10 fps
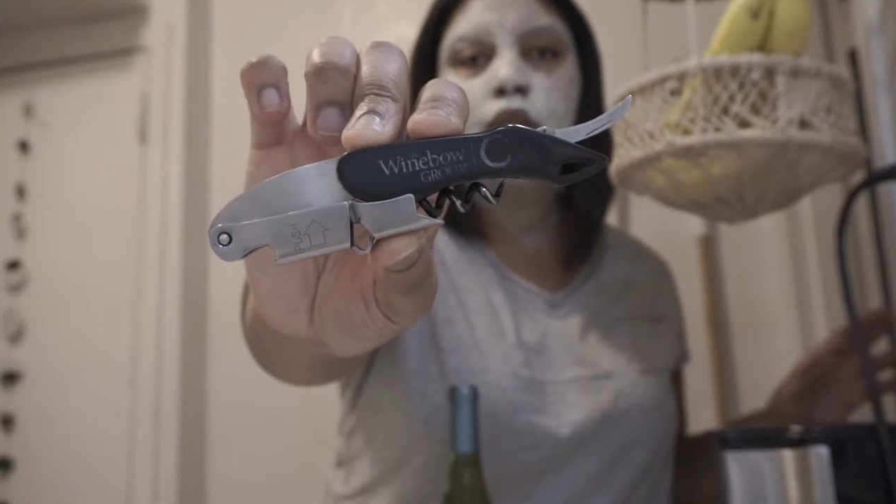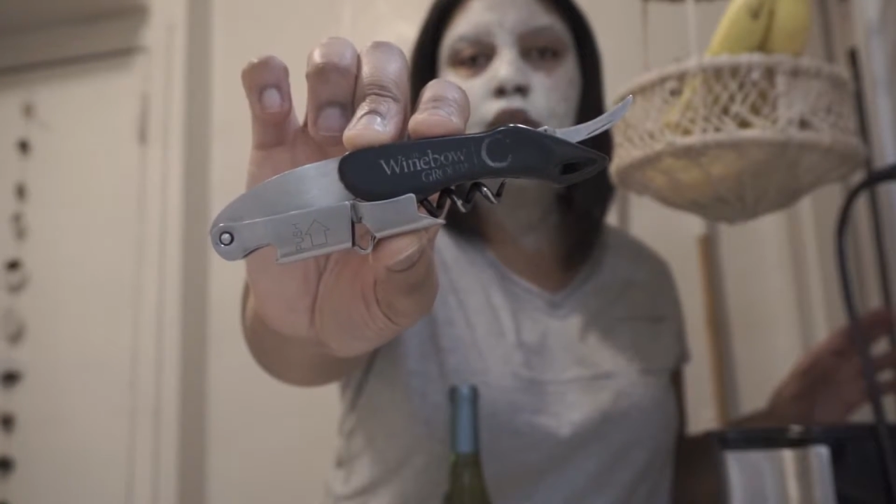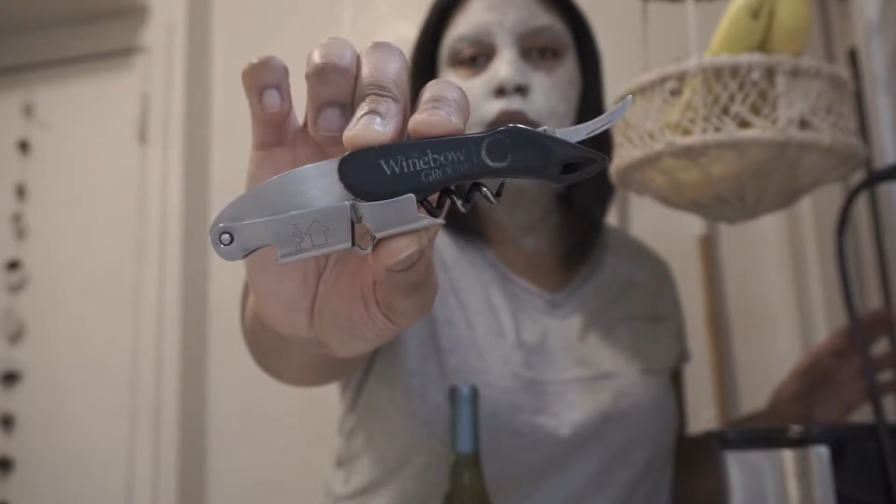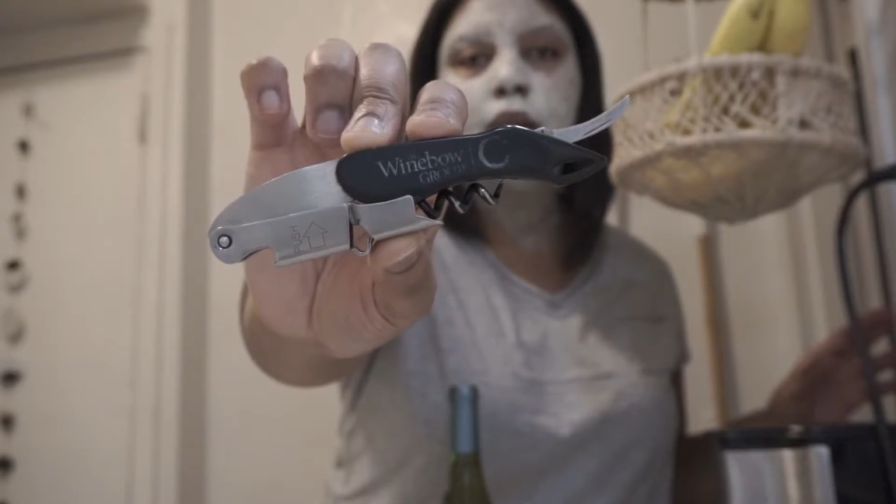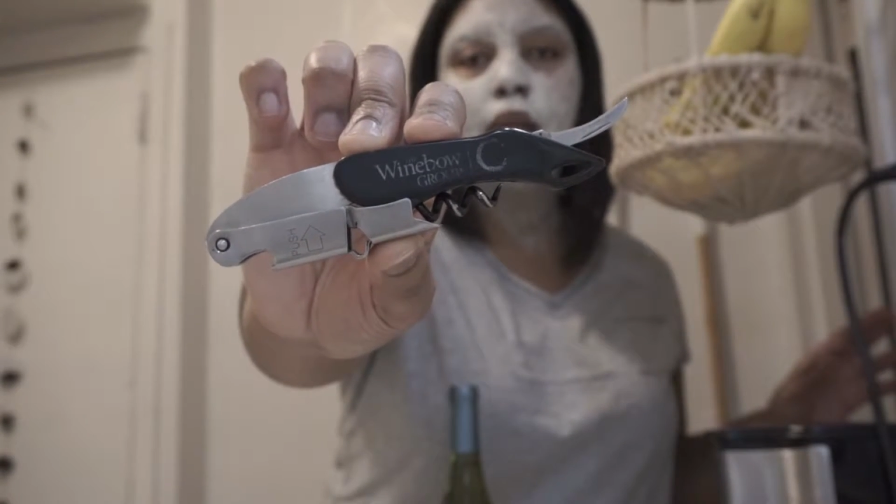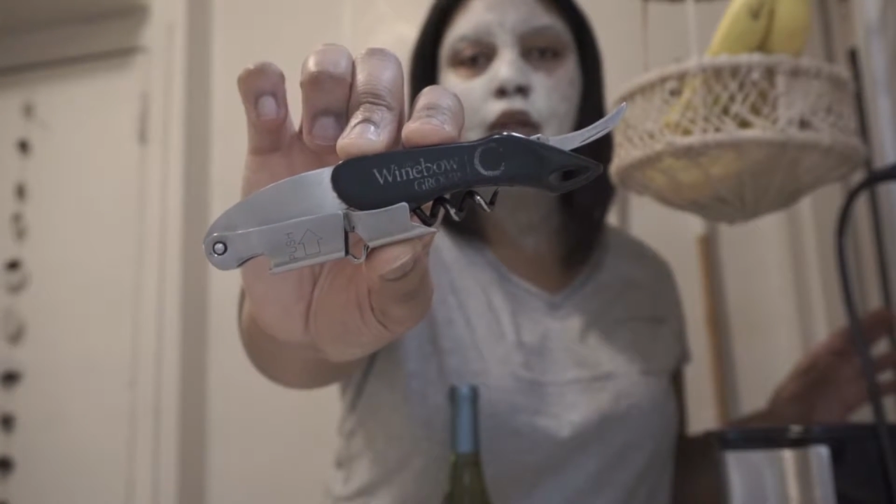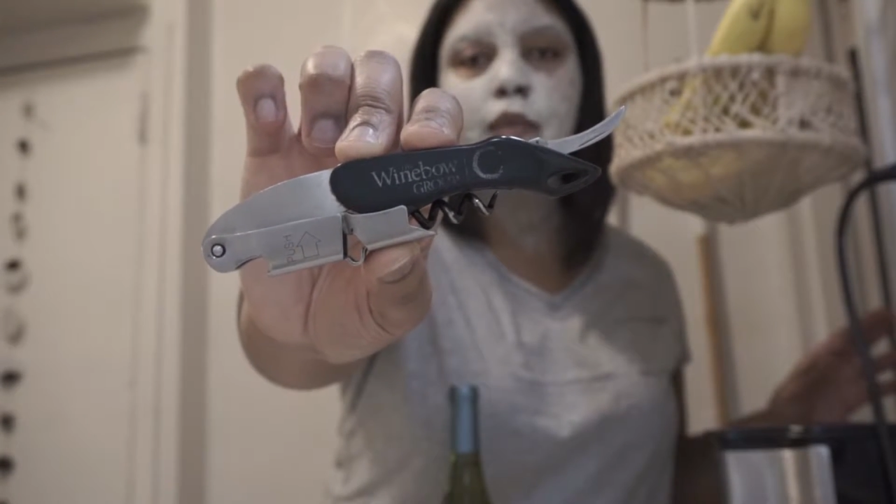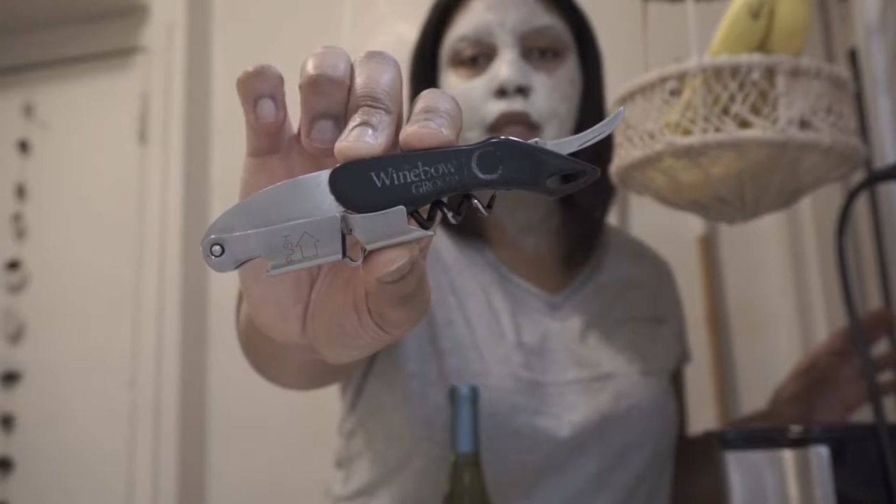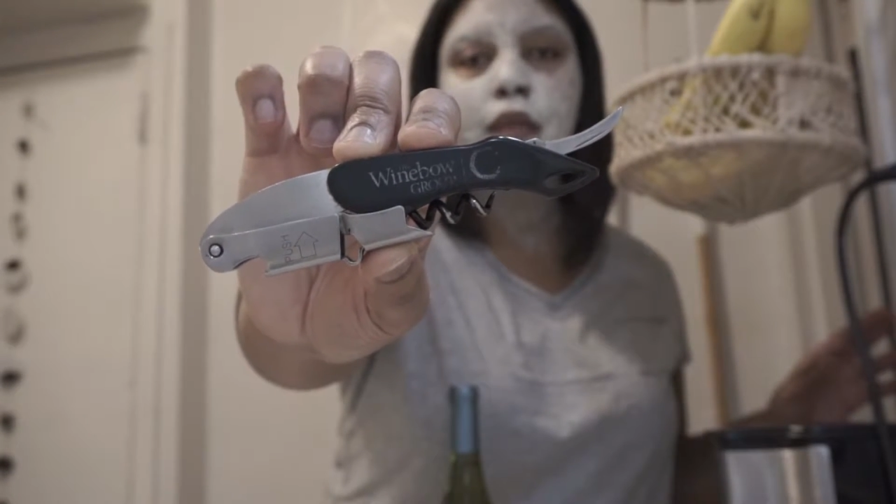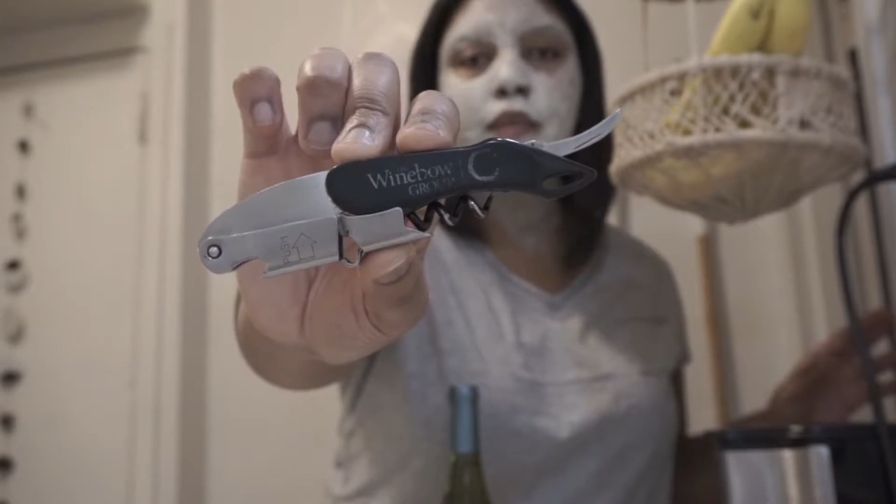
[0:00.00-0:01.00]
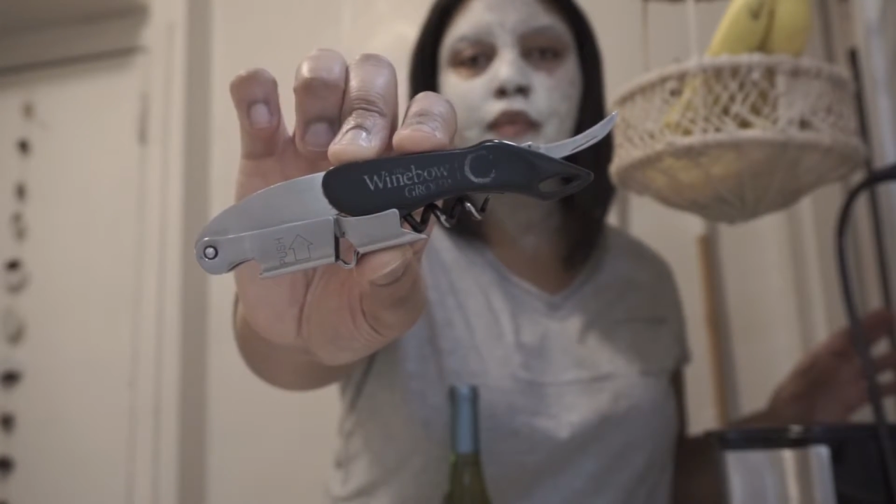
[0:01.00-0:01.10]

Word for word: it's a wine opener.